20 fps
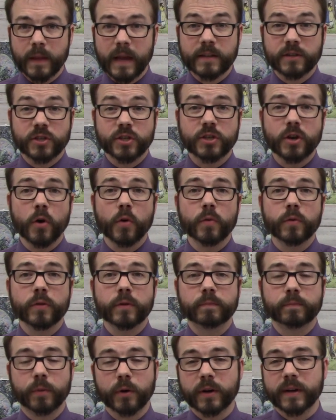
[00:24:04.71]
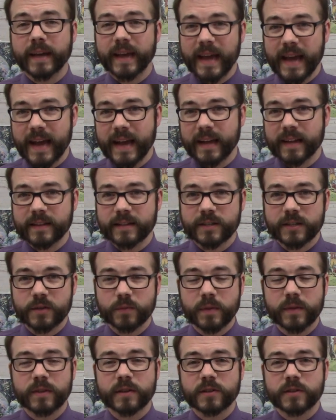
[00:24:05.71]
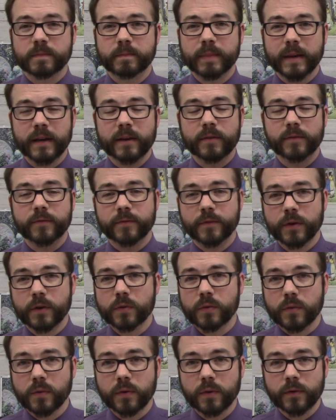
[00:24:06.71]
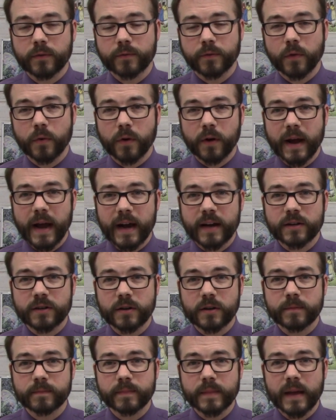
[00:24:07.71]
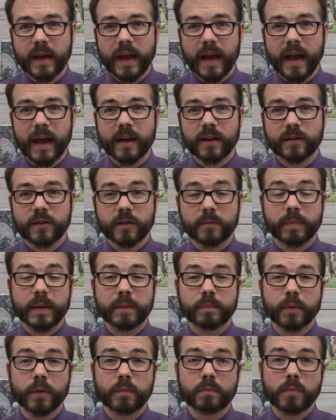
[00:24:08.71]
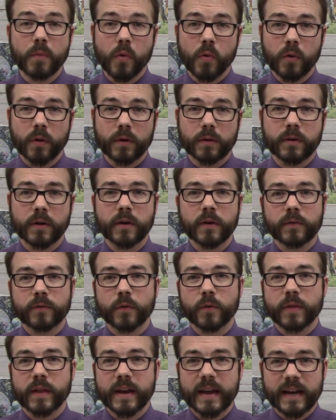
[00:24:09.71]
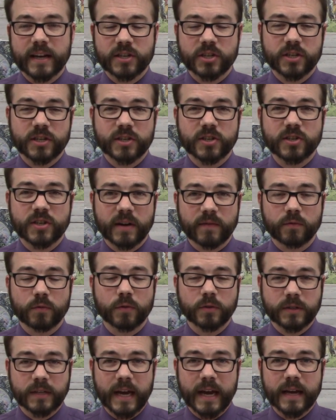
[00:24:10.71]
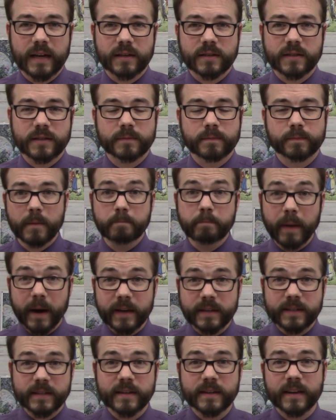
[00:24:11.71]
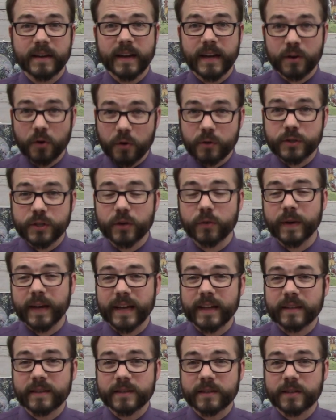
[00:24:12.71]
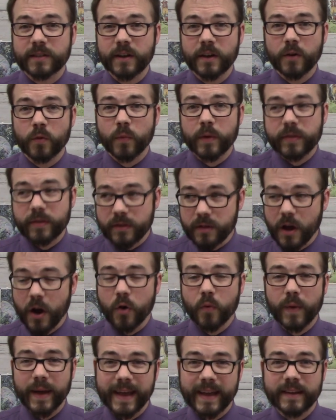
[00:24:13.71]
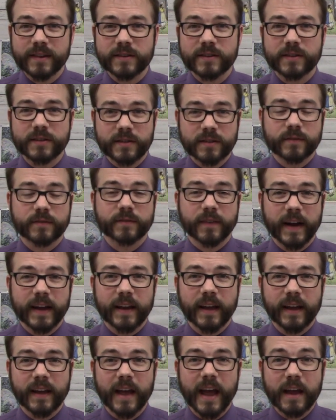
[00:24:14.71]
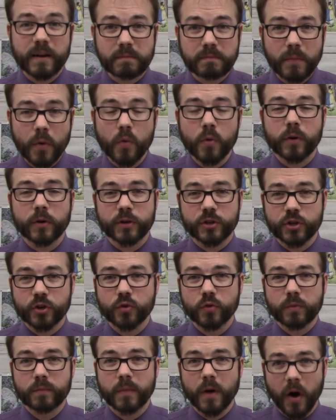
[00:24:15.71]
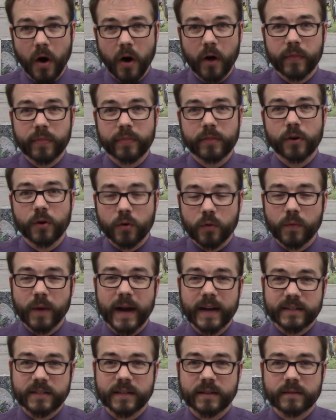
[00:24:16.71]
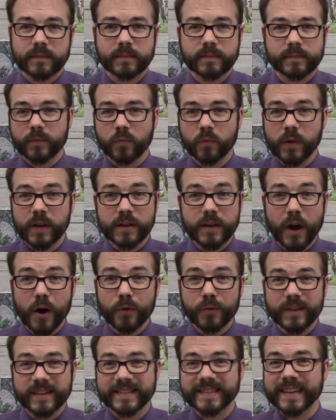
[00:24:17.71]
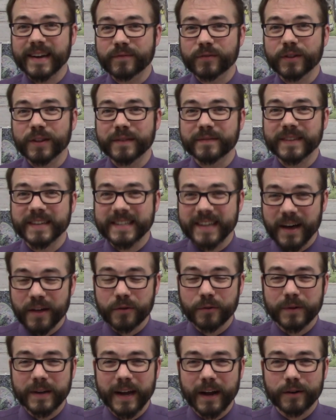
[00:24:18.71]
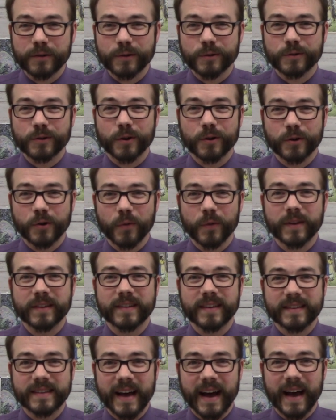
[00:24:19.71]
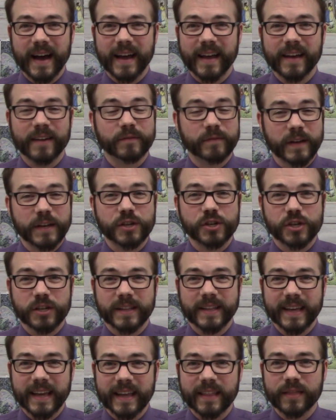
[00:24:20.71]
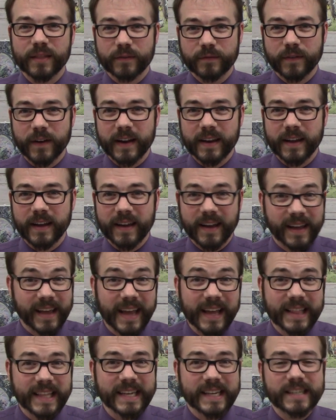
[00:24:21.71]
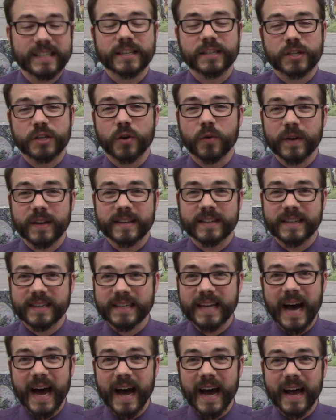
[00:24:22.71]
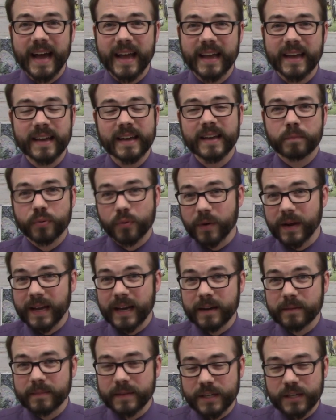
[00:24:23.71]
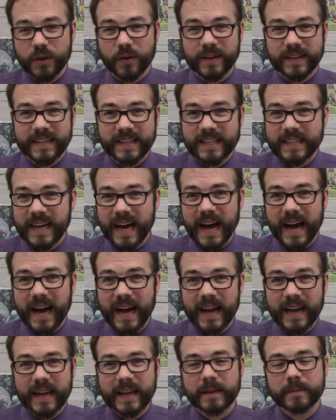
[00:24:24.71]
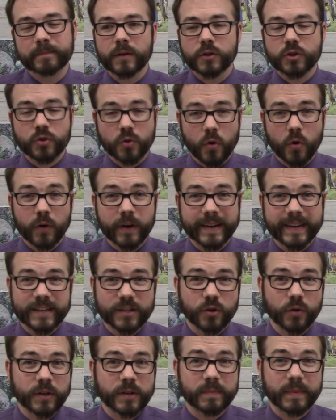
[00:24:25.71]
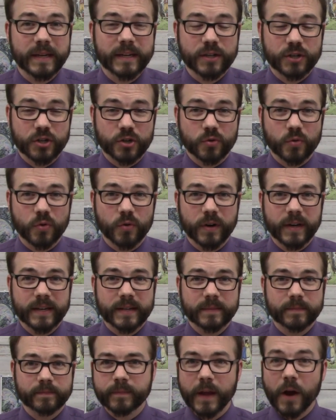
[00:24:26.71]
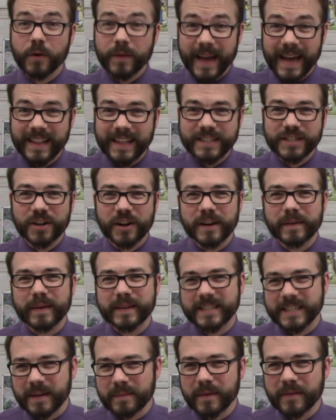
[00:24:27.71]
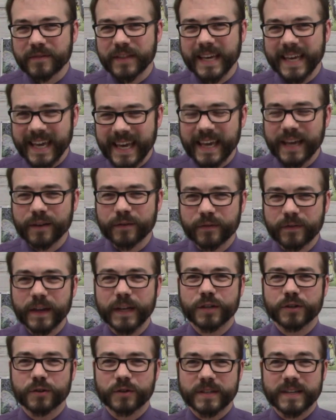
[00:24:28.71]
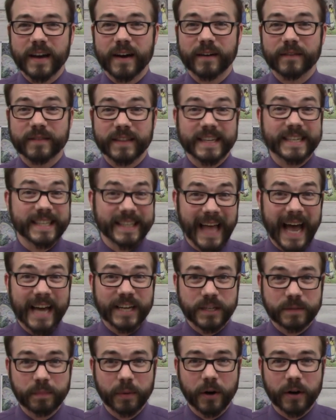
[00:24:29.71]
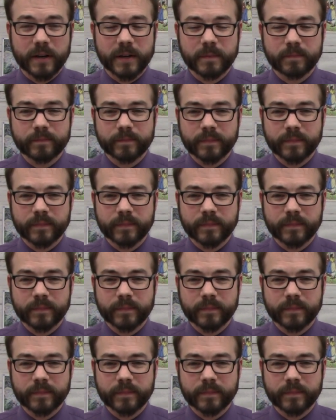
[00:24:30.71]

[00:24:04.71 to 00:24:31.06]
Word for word: And so the book ends with this big funeral for Hector, and the people mourn for the next several days. But it also ends with no end to the fighting, and more doom on the horizon. We know that several of these other characters are going to die eventually in the fighting. Achilles is going to die, Priam is going to die, Troy is going to be destroyed. Okay, let's talk about some of the key features of this last book.